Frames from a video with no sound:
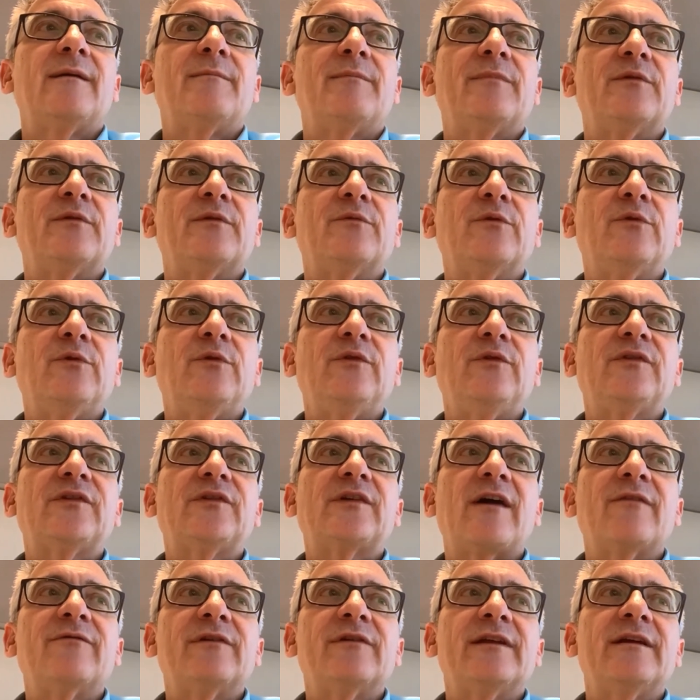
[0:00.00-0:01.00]
the rules
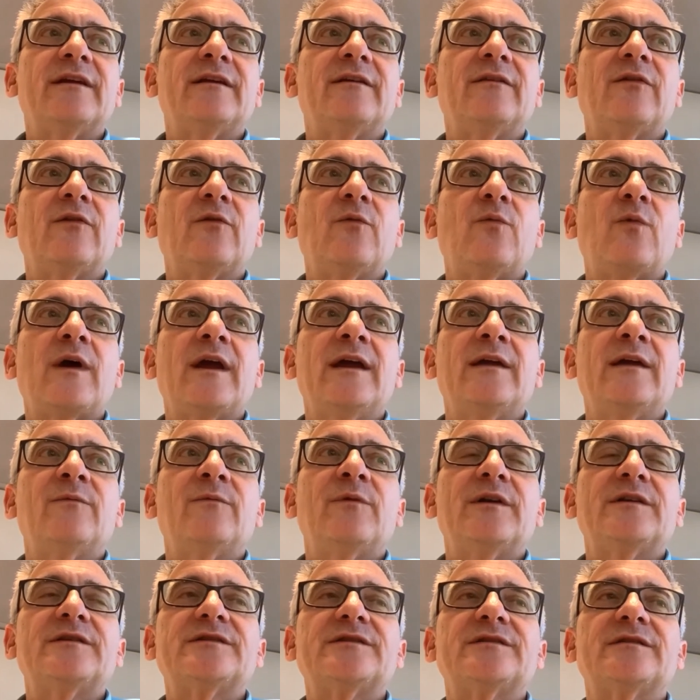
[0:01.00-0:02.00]
governing the way in
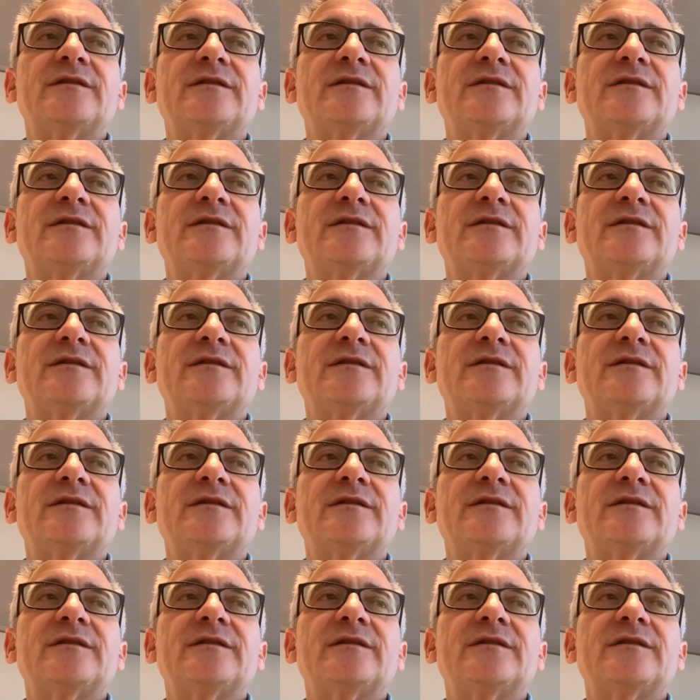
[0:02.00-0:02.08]
which